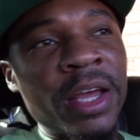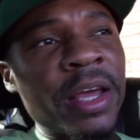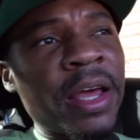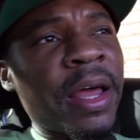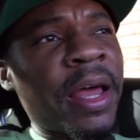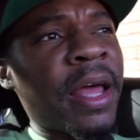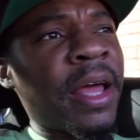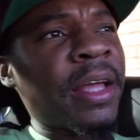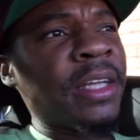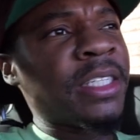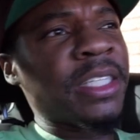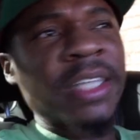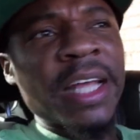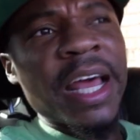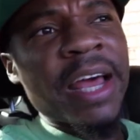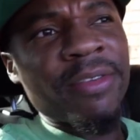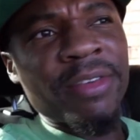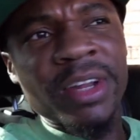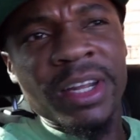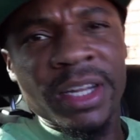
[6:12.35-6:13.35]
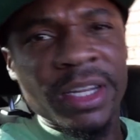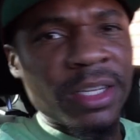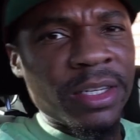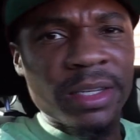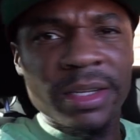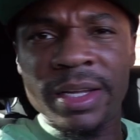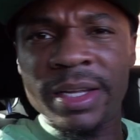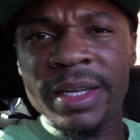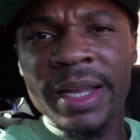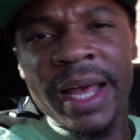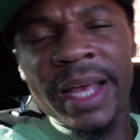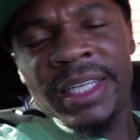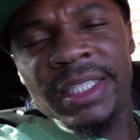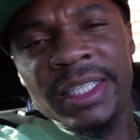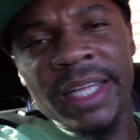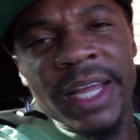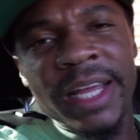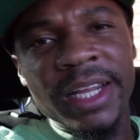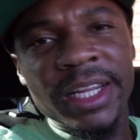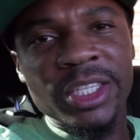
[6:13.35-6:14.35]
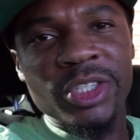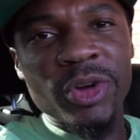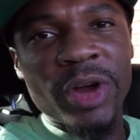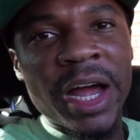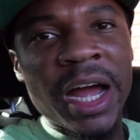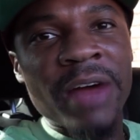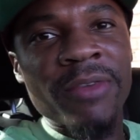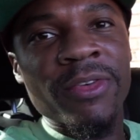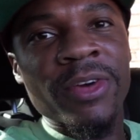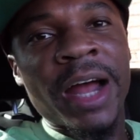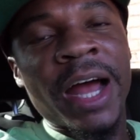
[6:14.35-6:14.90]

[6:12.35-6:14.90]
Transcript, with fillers: and just having a nice daily driver,